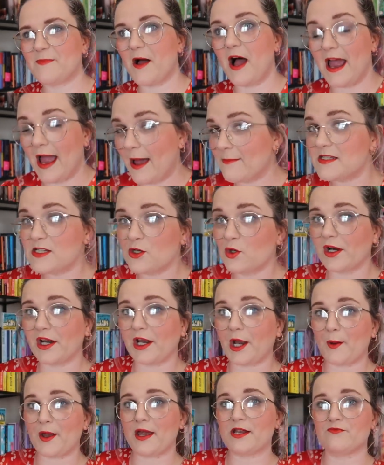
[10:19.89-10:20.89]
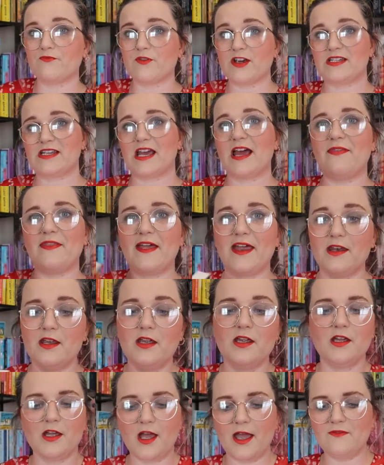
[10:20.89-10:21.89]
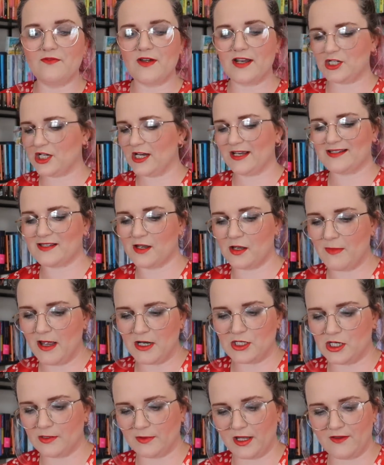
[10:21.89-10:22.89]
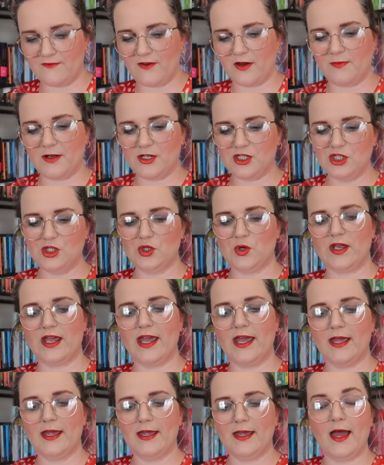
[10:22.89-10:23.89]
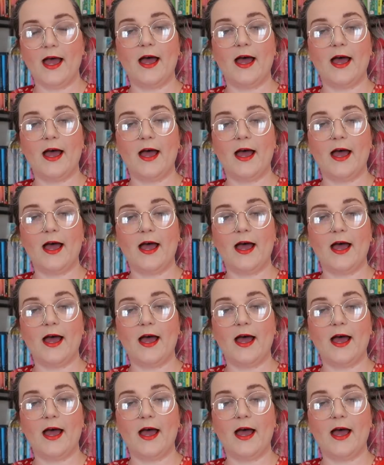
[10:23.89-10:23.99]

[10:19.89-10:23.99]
but I am still going to go ahead and read it, and then eventually, because I imagine I'm going to very much enjoy it,